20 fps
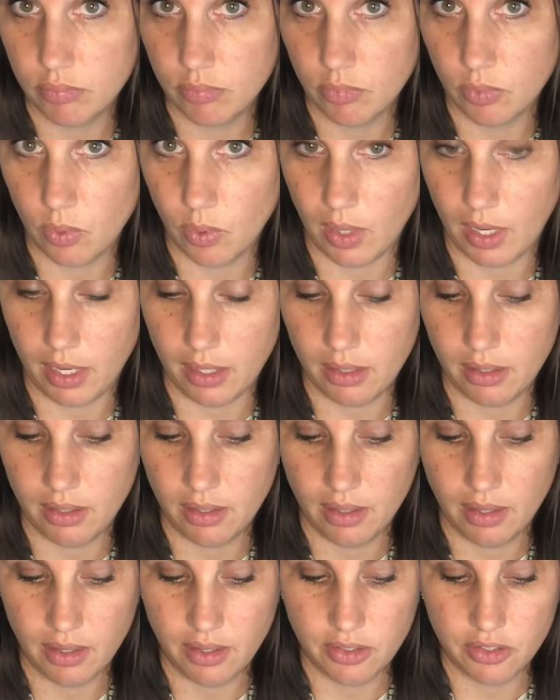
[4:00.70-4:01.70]
Okay?
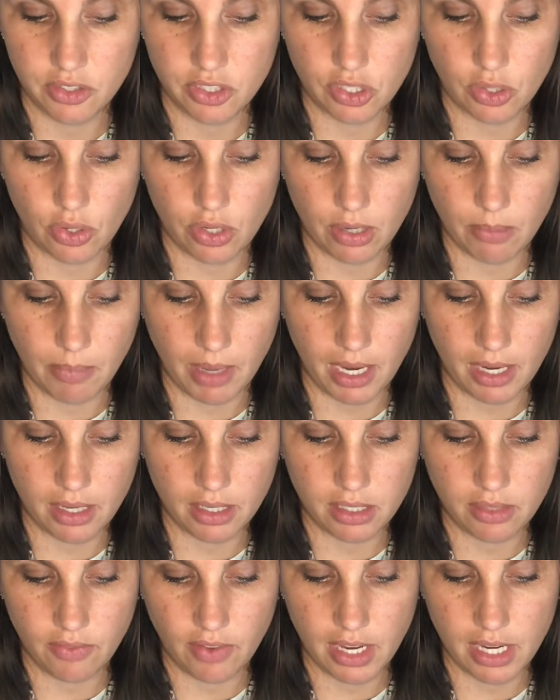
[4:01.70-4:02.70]
So a mnemonic
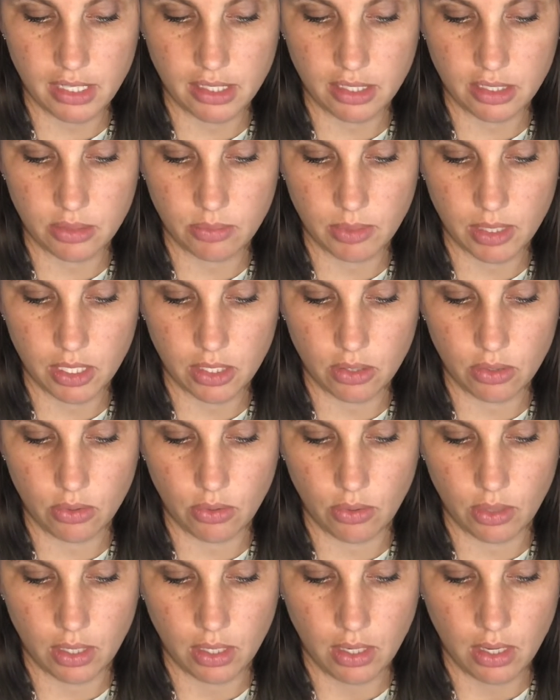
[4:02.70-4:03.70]
device is when
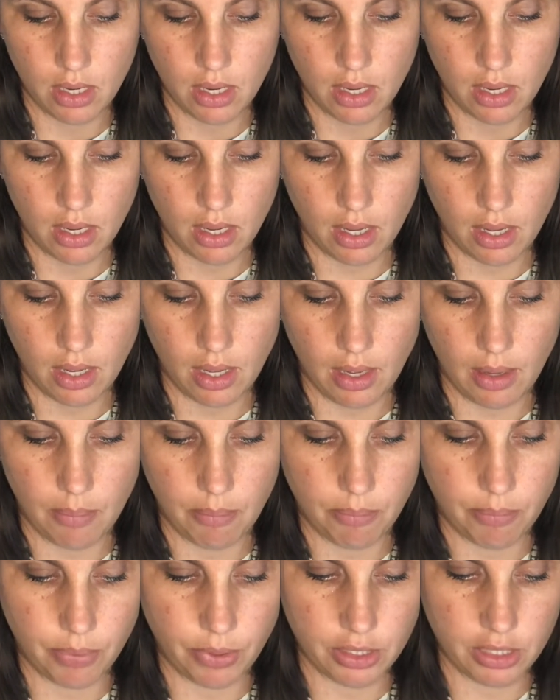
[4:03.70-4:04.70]
you
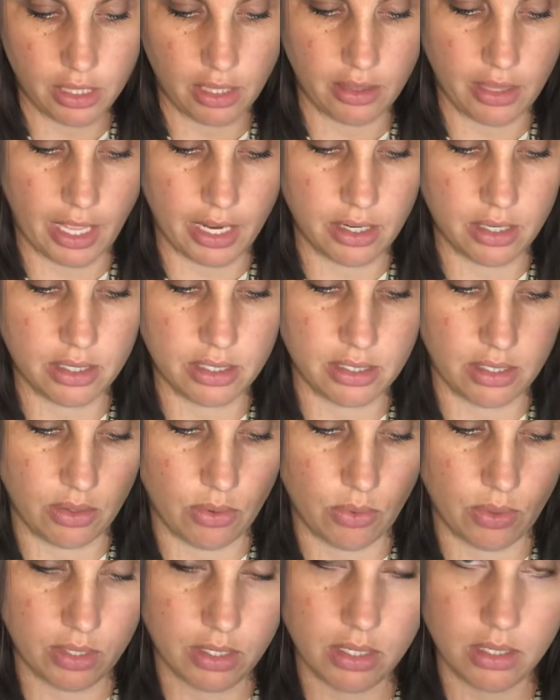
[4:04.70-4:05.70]
put the letters in
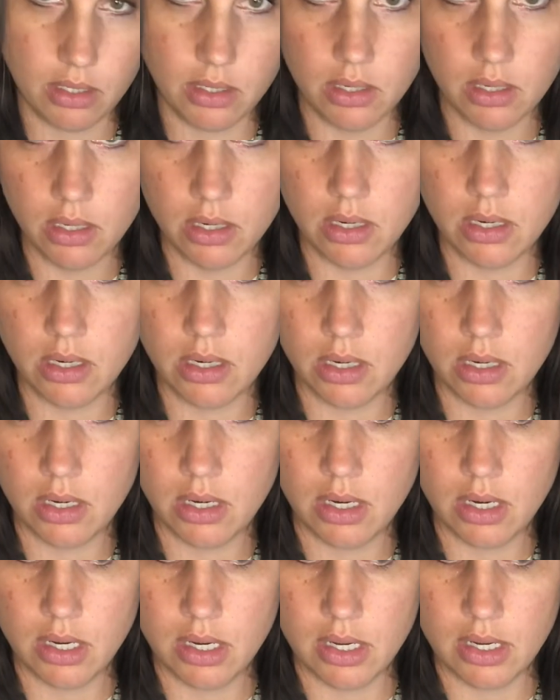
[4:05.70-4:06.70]
order,
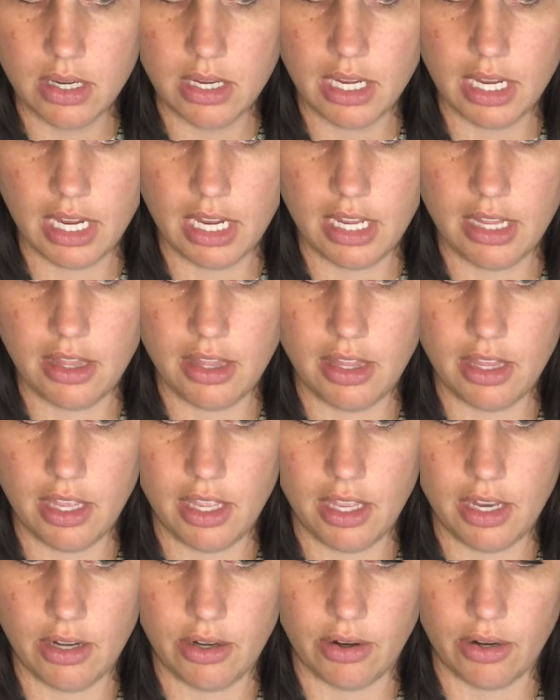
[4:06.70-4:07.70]
and
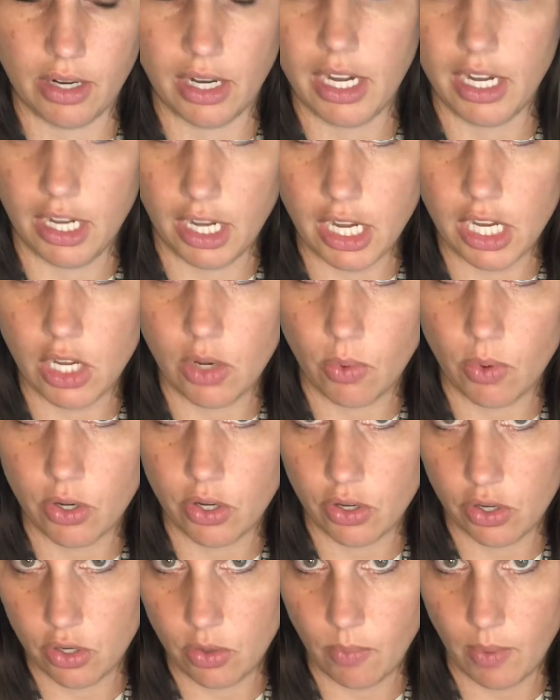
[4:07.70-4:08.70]
then, or in any order
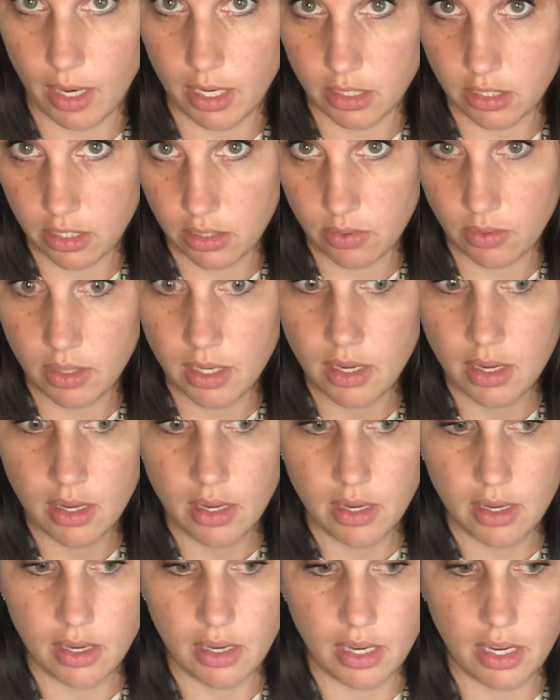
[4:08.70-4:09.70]
you want to,
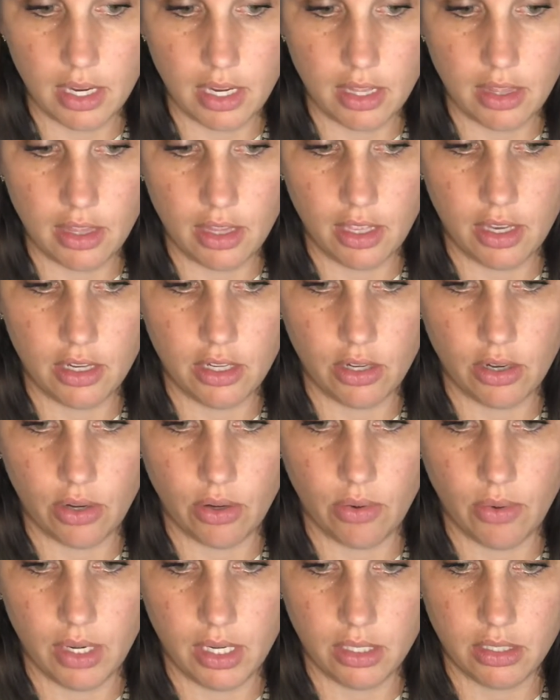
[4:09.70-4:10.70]
and then you're
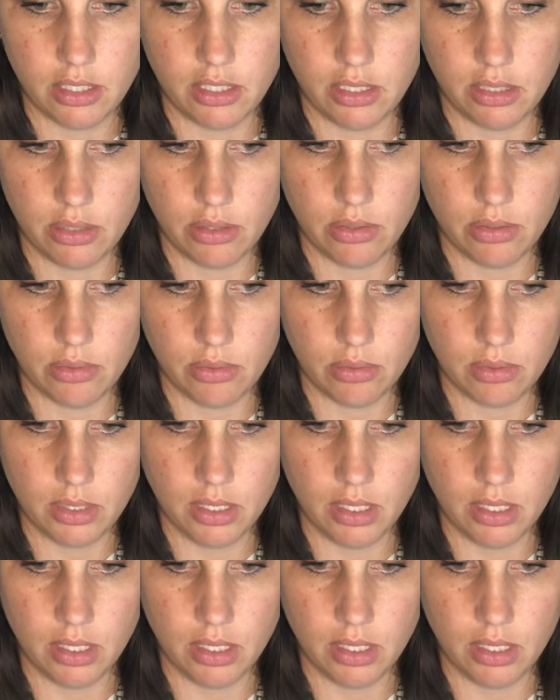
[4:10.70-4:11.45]
going to